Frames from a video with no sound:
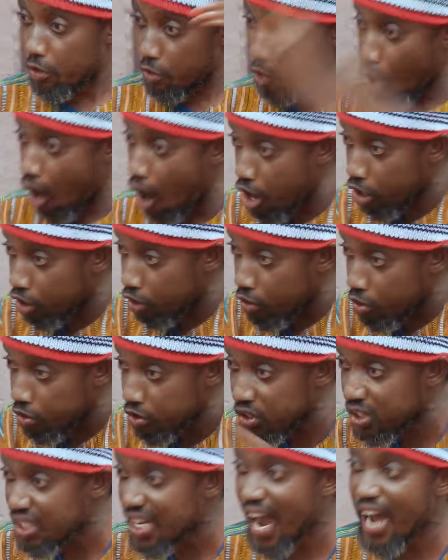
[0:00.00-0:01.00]
your
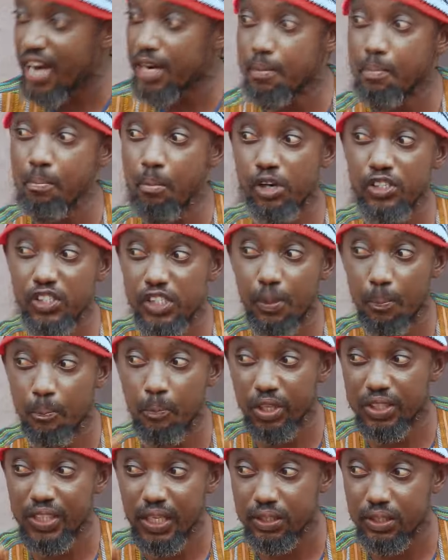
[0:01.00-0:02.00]
uncles, and most
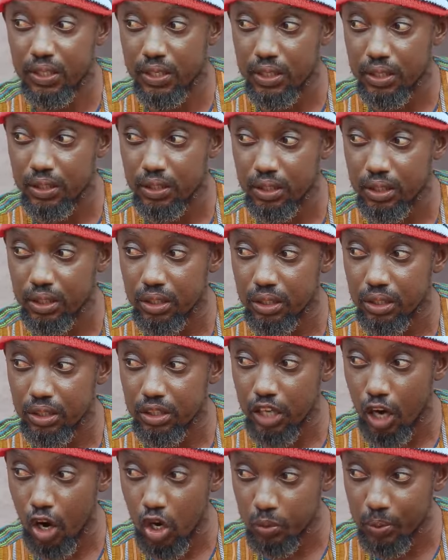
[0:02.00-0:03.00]
importantly,
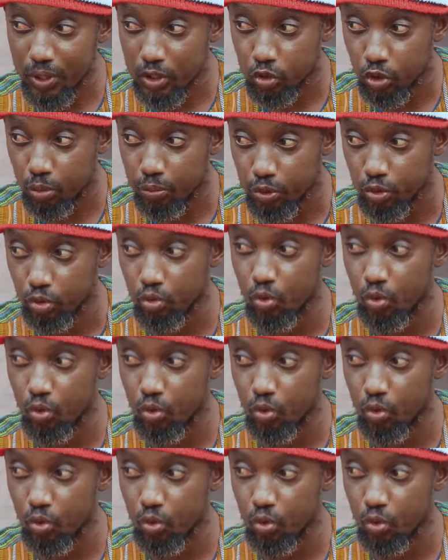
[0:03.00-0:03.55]
your husband to be